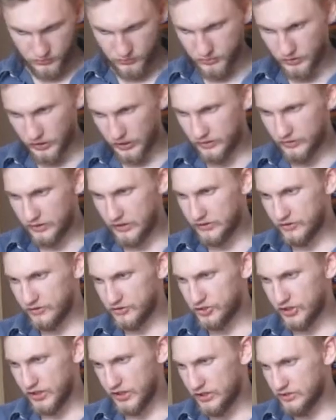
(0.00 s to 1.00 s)
Yeah, they're the
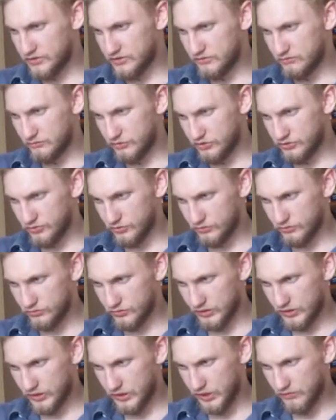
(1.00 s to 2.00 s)
shades which look
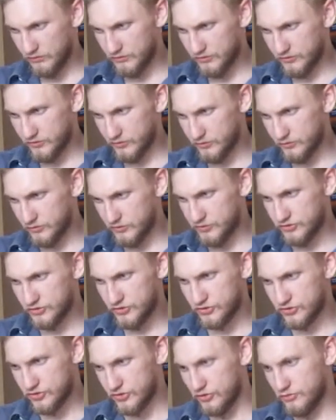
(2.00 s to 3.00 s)
absolutely
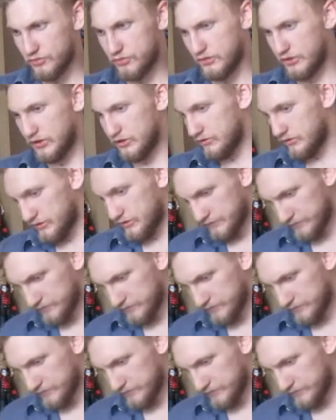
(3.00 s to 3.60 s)
stupid.